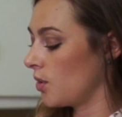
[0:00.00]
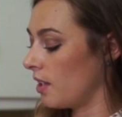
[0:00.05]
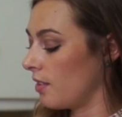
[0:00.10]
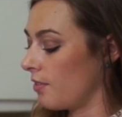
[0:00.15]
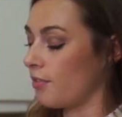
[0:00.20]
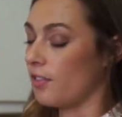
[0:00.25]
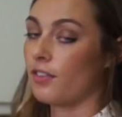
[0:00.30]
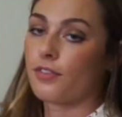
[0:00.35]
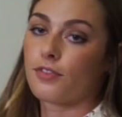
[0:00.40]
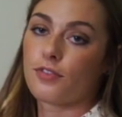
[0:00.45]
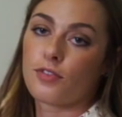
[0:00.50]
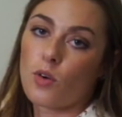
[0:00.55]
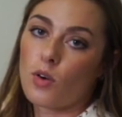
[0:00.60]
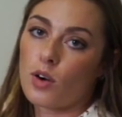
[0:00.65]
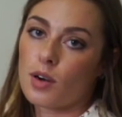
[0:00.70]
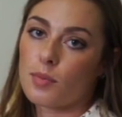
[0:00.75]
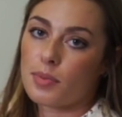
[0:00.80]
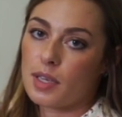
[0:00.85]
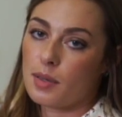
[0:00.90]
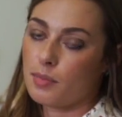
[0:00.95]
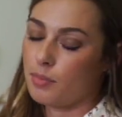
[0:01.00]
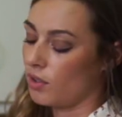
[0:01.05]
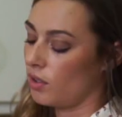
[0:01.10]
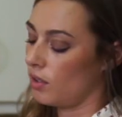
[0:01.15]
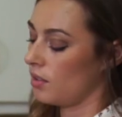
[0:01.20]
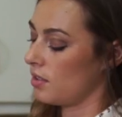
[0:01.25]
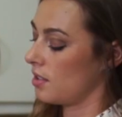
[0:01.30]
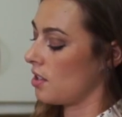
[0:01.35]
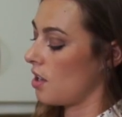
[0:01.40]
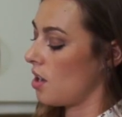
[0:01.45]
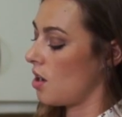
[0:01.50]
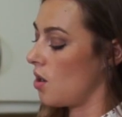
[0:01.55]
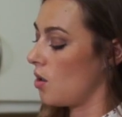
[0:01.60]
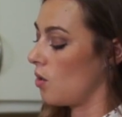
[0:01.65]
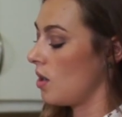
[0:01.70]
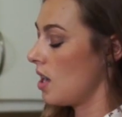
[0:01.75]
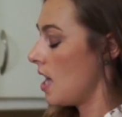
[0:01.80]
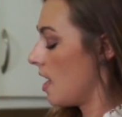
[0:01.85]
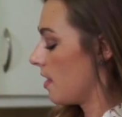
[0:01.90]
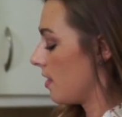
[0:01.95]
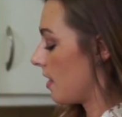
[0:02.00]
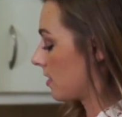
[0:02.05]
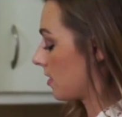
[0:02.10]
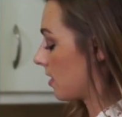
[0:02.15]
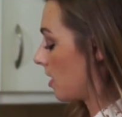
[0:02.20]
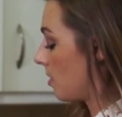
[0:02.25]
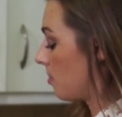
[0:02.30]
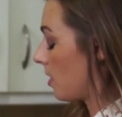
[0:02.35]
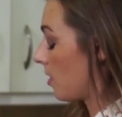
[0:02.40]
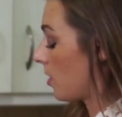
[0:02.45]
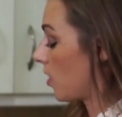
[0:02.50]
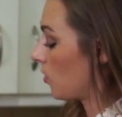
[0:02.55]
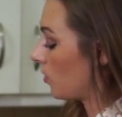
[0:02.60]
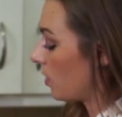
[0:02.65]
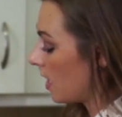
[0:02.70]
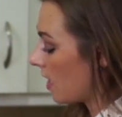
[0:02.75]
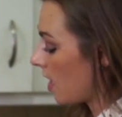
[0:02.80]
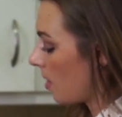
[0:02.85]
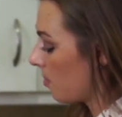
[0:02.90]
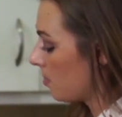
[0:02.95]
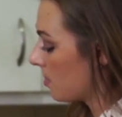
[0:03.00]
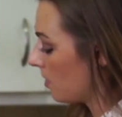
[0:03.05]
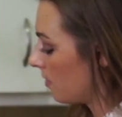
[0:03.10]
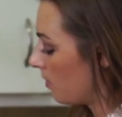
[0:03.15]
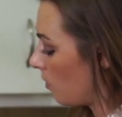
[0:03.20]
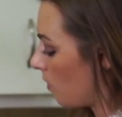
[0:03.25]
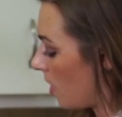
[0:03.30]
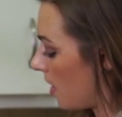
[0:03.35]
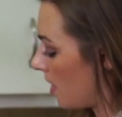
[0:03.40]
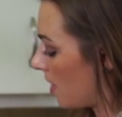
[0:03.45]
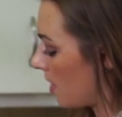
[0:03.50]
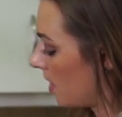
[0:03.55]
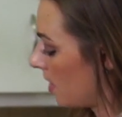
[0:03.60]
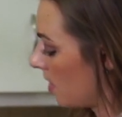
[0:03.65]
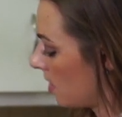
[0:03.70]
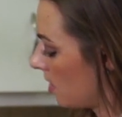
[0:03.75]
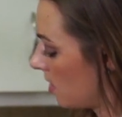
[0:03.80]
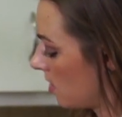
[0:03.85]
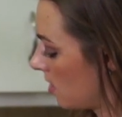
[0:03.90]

it for 4 people, so that's going to be 3 cups of water,